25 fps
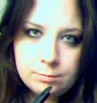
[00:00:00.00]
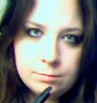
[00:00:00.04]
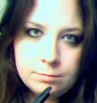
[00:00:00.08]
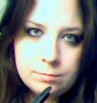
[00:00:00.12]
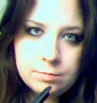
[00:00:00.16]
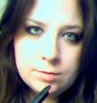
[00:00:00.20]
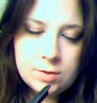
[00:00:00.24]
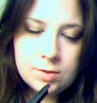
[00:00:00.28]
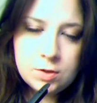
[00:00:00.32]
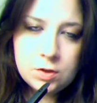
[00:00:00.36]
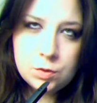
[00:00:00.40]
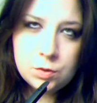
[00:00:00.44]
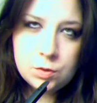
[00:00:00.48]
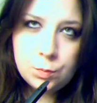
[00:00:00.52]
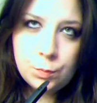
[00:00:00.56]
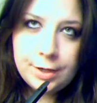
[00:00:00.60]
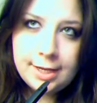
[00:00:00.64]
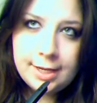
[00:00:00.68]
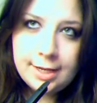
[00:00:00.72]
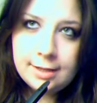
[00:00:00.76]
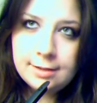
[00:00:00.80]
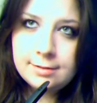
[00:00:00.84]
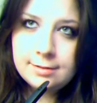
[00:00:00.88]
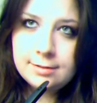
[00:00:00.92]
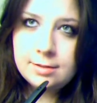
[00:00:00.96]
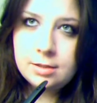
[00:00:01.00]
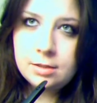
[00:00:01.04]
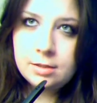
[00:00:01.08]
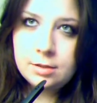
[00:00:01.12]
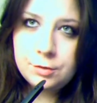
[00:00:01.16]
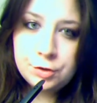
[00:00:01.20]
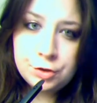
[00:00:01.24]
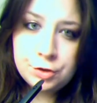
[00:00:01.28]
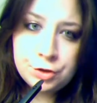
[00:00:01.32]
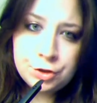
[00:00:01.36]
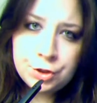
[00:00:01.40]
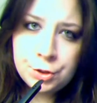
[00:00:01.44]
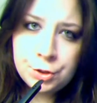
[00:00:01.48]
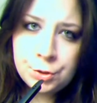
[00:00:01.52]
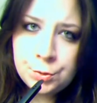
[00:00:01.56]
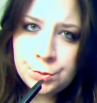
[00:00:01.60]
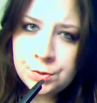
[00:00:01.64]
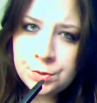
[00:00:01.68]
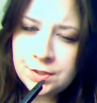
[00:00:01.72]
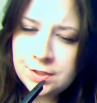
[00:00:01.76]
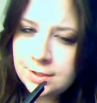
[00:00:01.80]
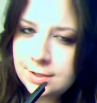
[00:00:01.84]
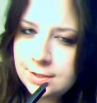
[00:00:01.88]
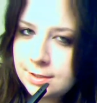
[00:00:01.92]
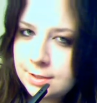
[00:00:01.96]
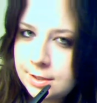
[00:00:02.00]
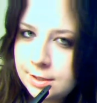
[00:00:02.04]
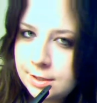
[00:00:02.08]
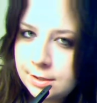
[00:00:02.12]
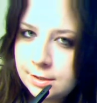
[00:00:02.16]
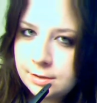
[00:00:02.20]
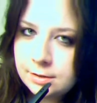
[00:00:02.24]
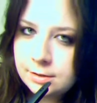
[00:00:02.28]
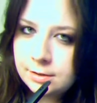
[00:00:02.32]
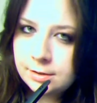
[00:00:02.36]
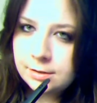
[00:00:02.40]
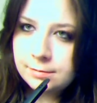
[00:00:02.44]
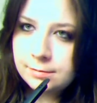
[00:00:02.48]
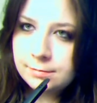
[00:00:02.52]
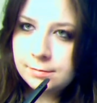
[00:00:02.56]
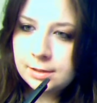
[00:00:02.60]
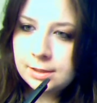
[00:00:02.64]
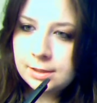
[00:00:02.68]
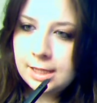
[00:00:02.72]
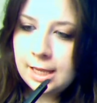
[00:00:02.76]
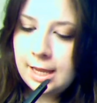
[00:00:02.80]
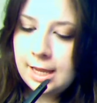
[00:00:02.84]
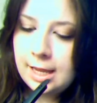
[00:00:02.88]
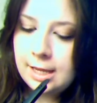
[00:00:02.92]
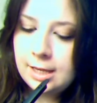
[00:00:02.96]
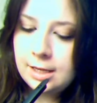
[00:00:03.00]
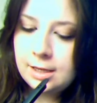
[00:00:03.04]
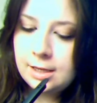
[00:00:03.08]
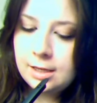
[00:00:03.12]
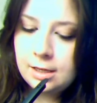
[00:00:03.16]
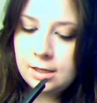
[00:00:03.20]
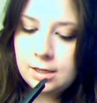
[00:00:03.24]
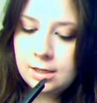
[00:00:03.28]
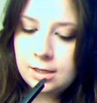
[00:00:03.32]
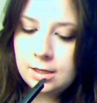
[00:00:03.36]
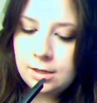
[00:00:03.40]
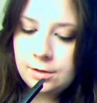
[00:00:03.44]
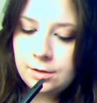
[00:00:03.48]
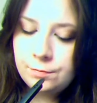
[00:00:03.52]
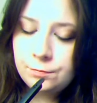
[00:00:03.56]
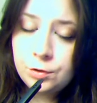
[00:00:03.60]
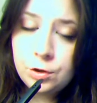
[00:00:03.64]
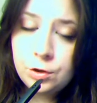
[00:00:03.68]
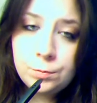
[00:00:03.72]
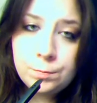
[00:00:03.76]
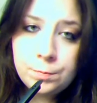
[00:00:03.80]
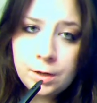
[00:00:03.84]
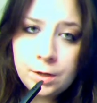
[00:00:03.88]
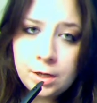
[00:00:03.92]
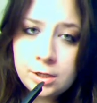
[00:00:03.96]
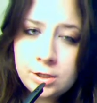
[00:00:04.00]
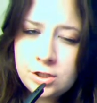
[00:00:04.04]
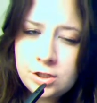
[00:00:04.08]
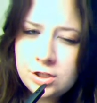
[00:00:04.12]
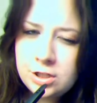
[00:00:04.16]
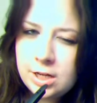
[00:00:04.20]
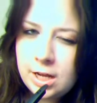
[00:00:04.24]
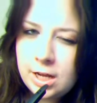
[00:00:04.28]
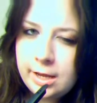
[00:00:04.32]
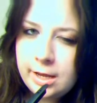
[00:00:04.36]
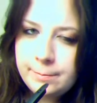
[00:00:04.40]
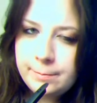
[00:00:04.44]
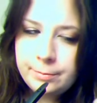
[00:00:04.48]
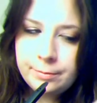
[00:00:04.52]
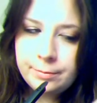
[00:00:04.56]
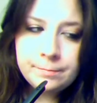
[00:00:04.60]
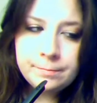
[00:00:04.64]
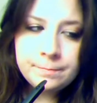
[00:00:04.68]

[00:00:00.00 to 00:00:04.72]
sweet juice, like fruit punch type,